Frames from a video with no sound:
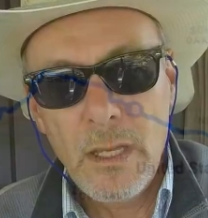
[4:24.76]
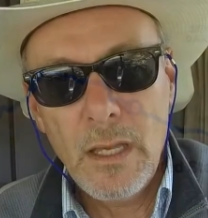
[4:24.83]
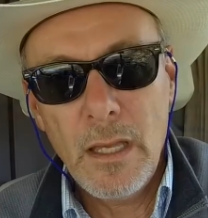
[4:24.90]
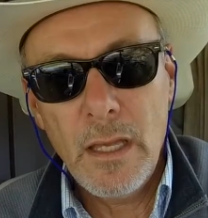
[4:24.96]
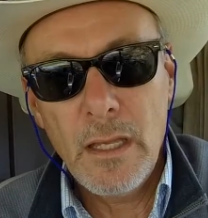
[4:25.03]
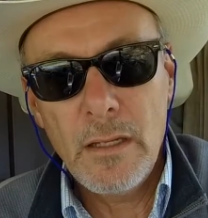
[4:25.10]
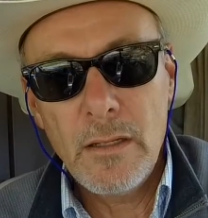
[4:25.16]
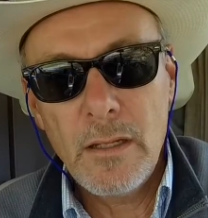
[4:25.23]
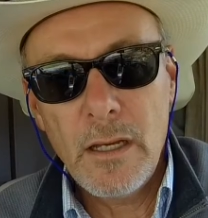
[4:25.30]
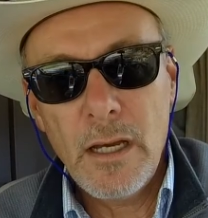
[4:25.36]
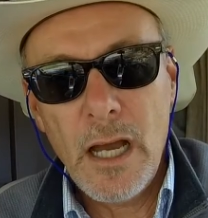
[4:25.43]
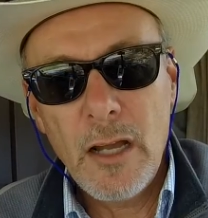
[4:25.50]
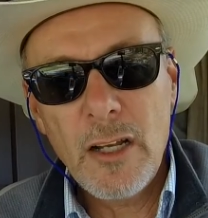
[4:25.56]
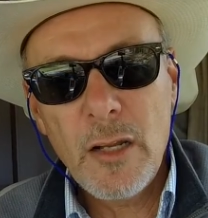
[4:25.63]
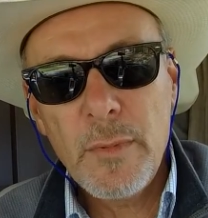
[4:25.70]
And
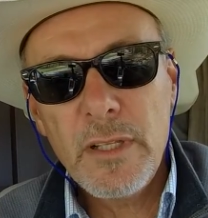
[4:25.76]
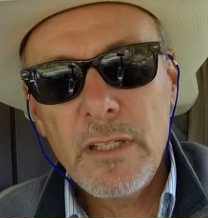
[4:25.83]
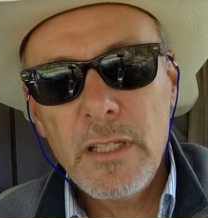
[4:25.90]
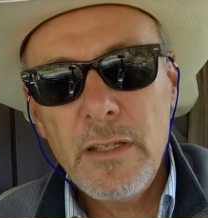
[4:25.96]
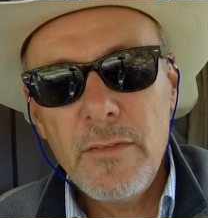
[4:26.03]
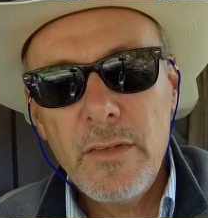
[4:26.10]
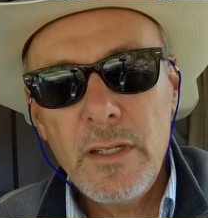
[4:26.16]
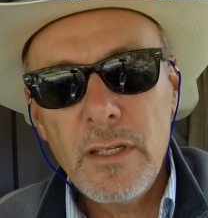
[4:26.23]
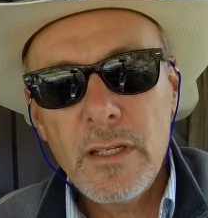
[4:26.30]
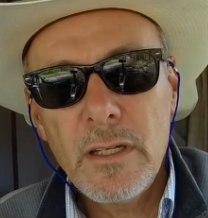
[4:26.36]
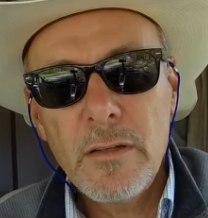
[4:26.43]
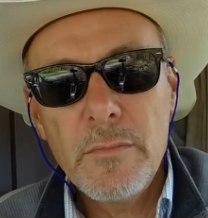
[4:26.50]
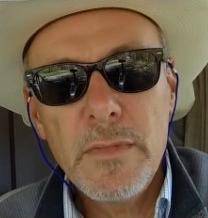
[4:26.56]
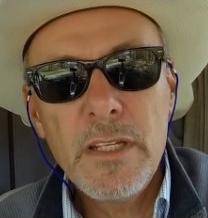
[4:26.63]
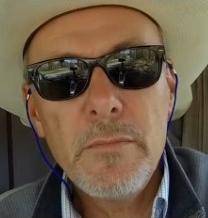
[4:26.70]
I'm going to be leaving
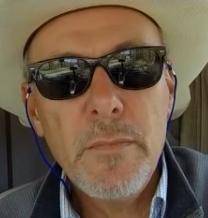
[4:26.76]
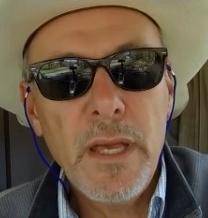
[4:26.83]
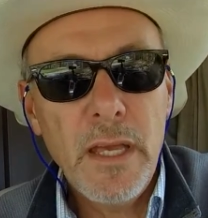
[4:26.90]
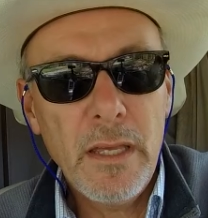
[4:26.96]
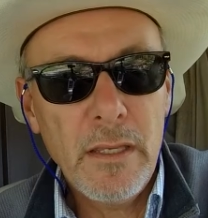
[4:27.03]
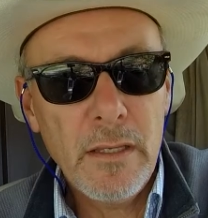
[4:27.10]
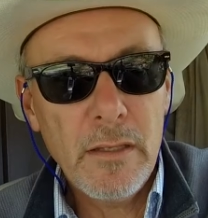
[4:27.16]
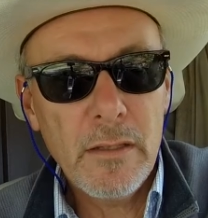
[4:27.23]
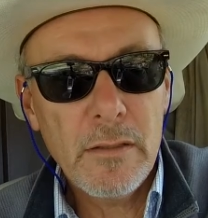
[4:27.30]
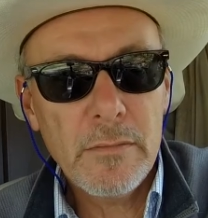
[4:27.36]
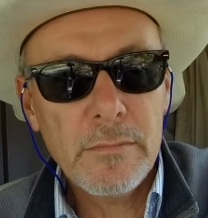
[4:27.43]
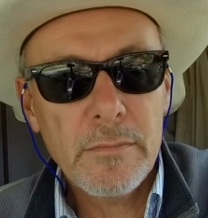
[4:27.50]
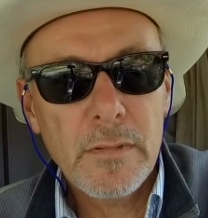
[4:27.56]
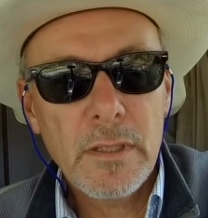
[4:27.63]
mid-May here,